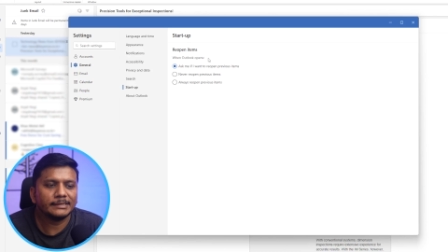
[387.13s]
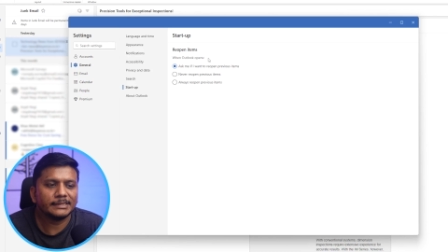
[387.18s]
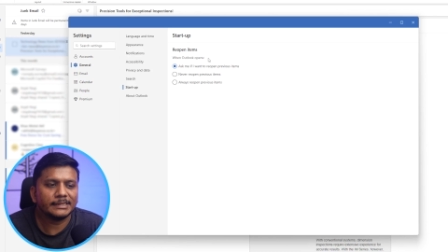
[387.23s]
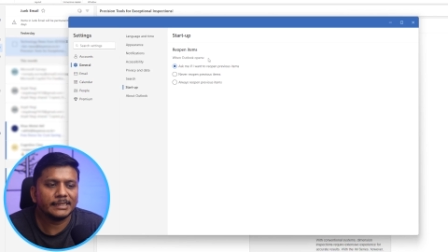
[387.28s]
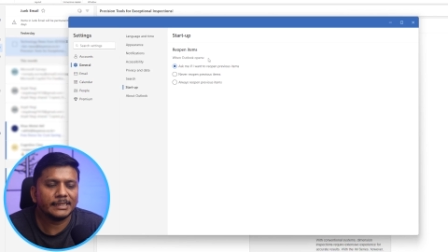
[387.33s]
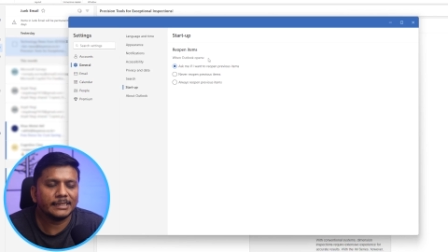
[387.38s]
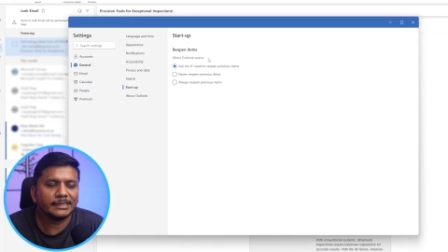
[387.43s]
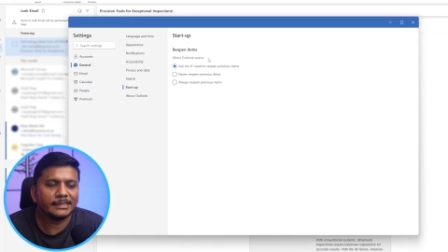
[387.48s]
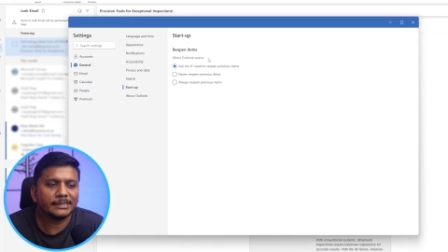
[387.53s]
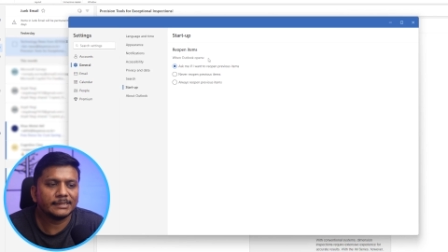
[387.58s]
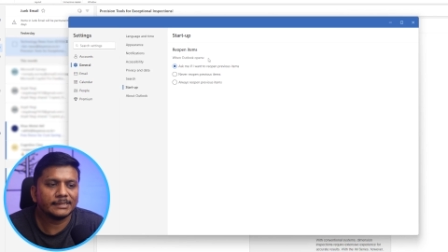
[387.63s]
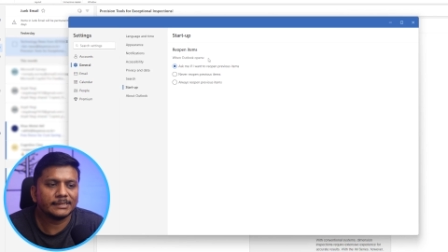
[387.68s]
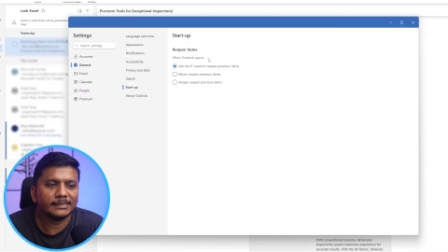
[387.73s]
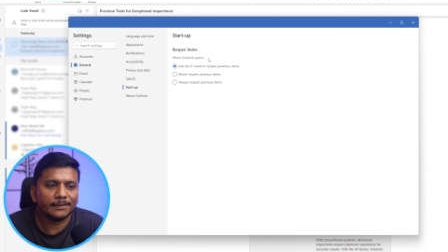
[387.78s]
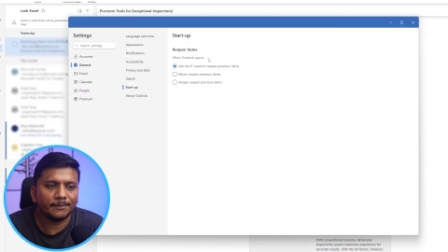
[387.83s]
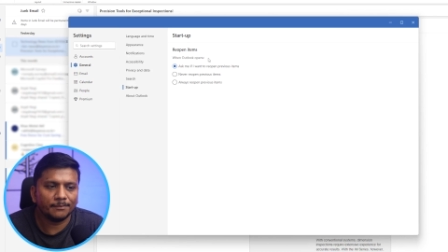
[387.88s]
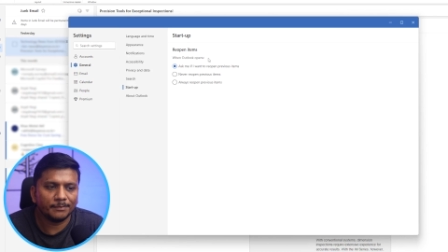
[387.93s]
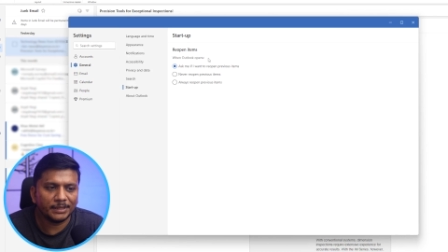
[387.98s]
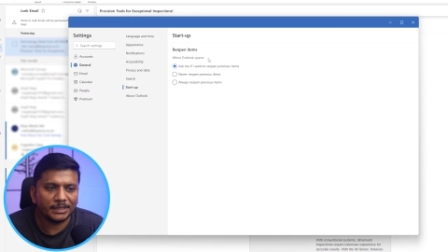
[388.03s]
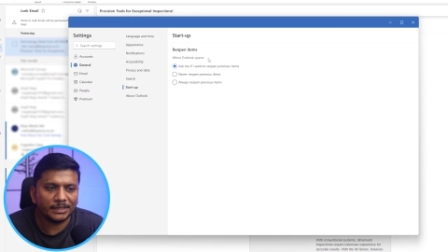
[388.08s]
change
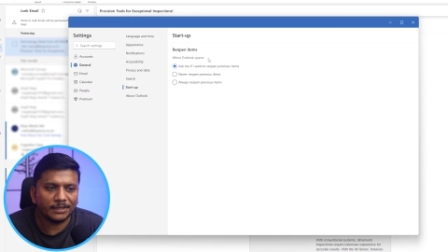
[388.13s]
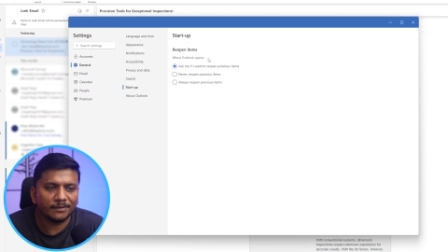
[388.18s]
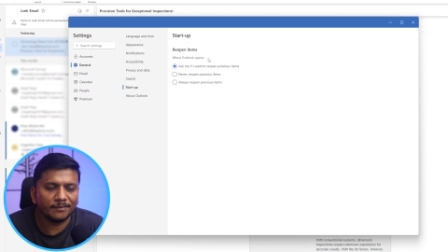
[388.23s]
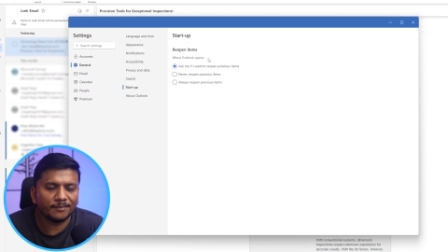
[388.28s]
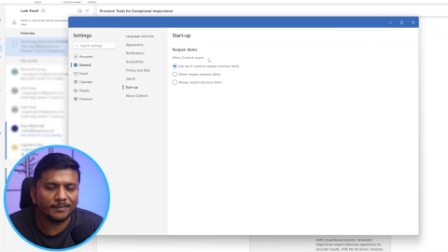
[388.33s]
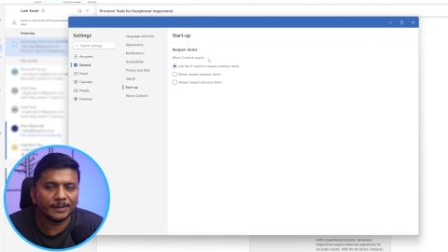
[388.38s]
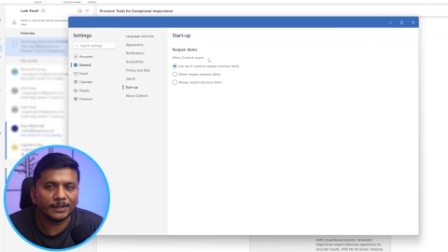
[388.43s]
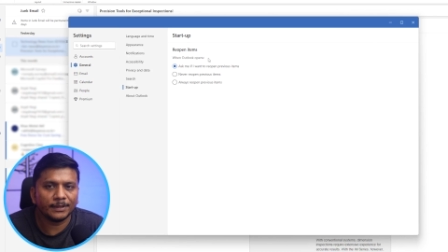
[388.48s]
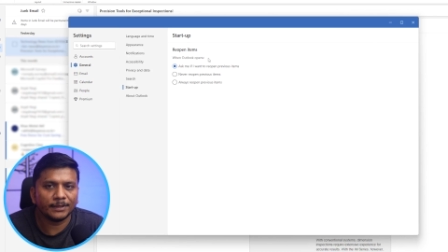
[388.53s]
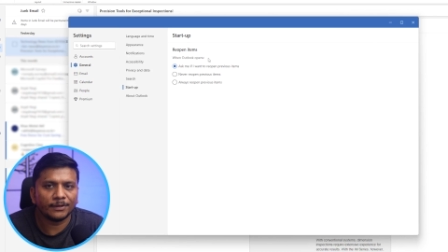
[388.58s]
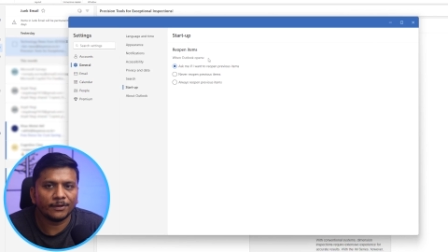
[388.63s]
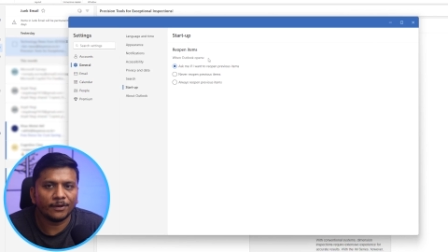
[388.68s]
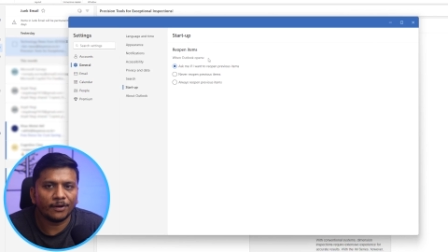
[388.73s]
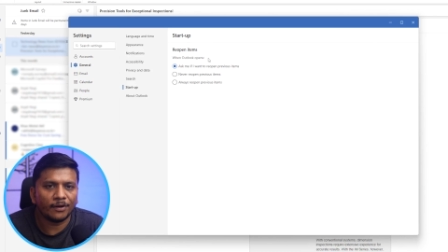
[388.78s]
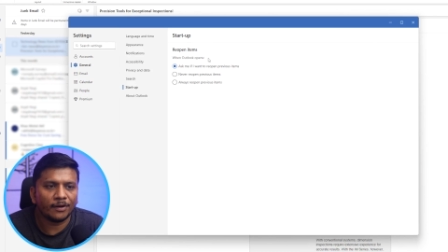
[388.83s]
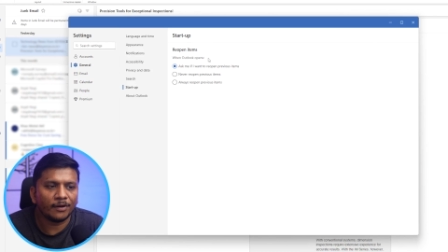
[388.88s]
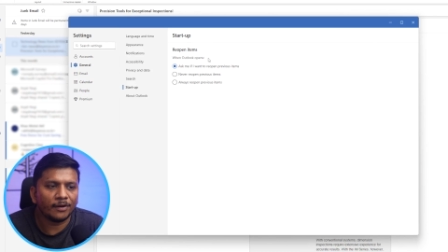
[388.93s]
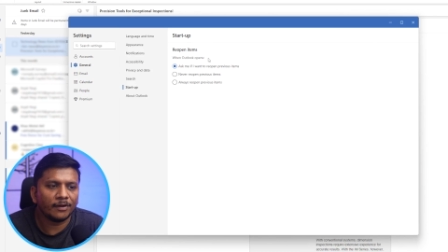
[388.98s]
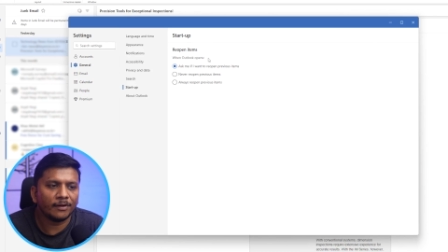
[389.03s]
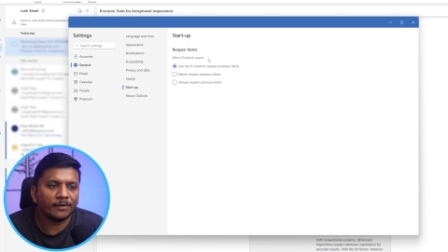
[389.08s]
the behavior
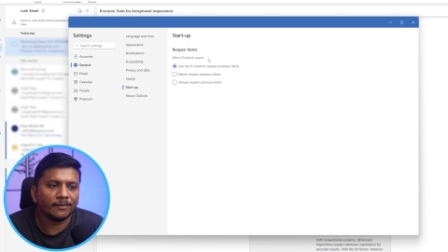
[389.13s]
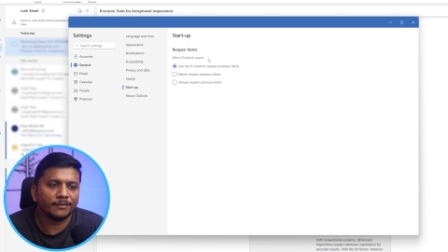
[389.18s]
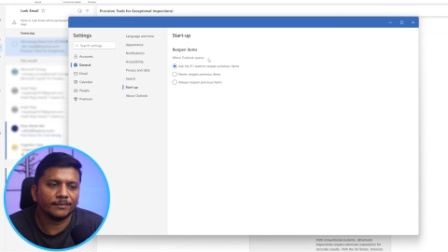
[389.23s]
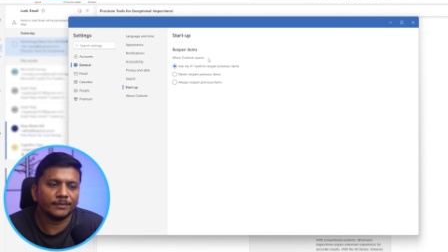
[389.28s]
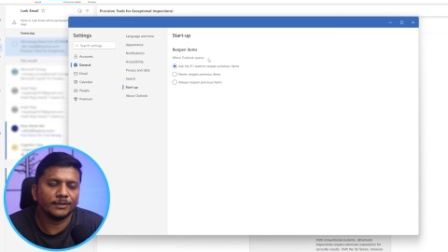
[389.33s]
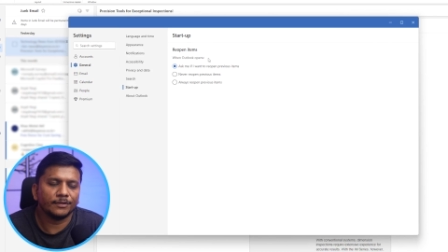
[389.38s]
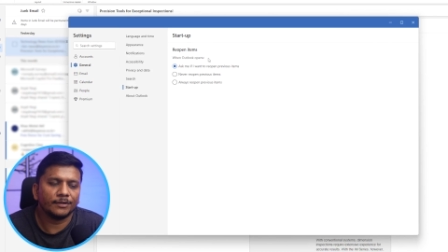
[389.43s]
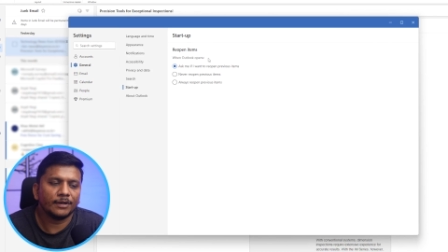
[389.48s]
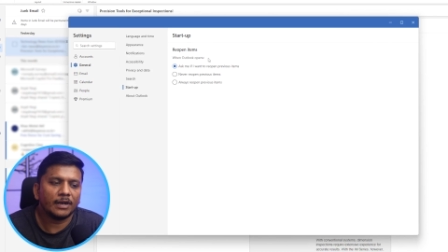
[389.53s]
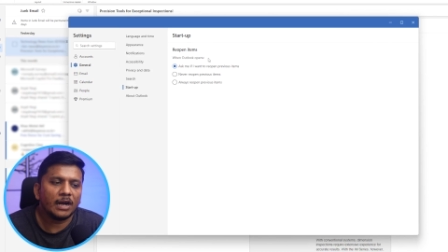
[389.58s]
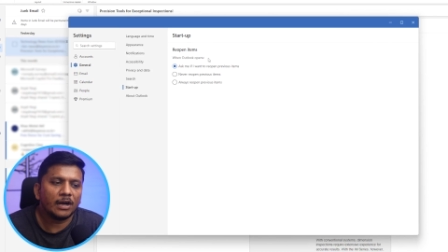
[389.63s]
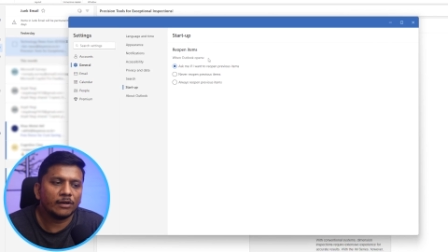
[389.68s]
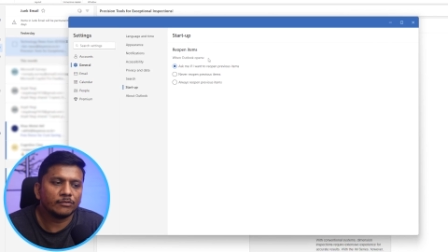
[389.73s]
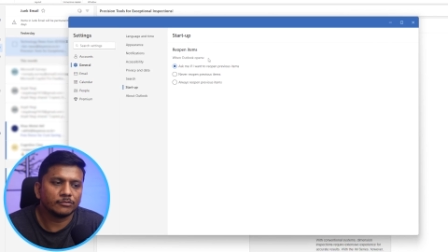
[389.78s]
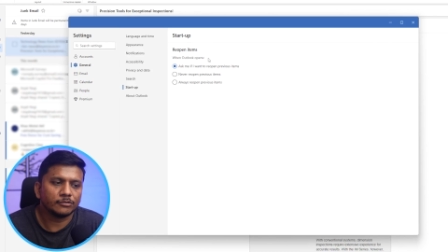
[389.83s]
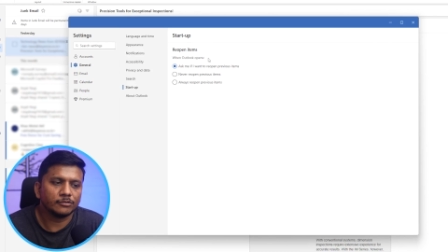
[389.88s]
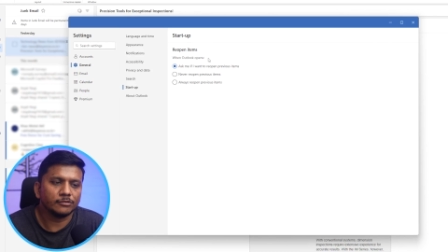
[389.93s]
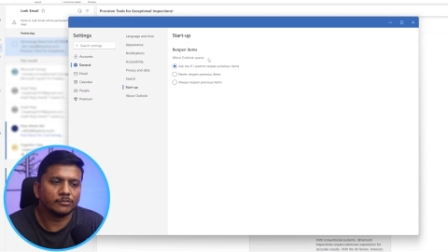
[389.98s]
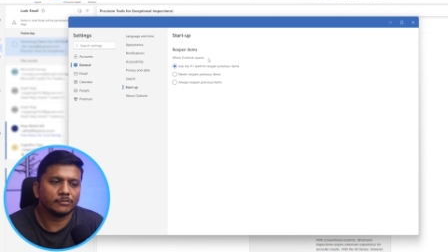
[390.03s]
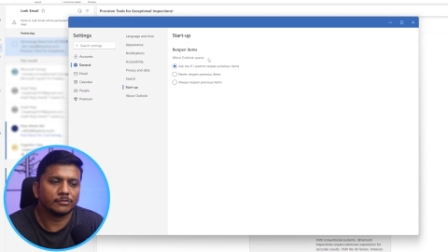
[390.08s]
of your
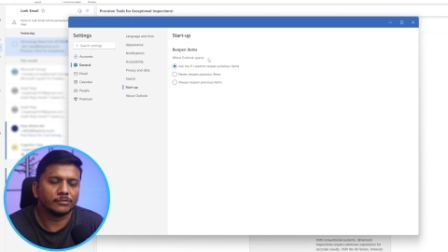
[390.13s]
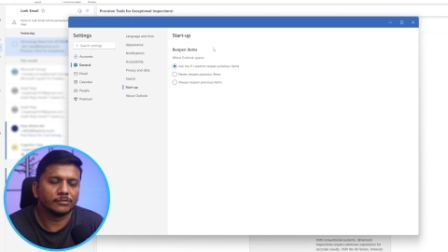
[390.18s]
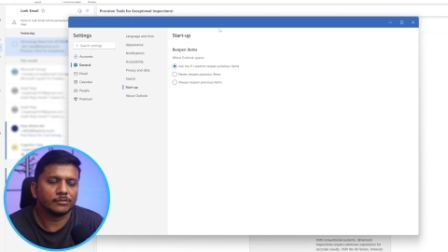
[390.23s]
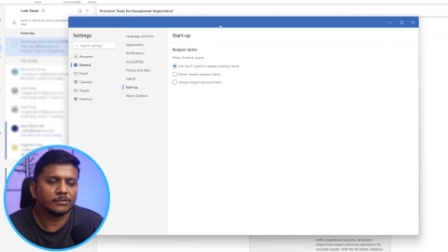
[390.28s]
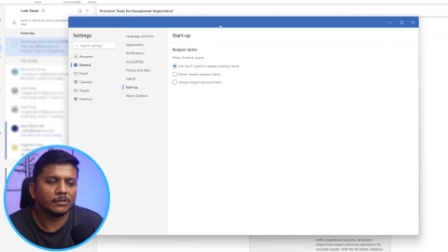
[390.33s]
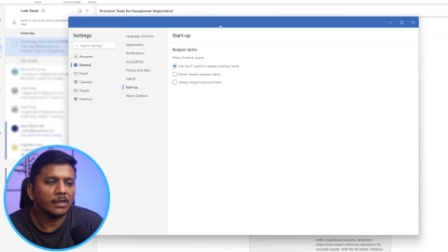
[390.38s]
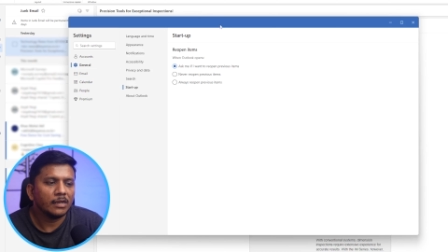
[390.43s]
Outlook.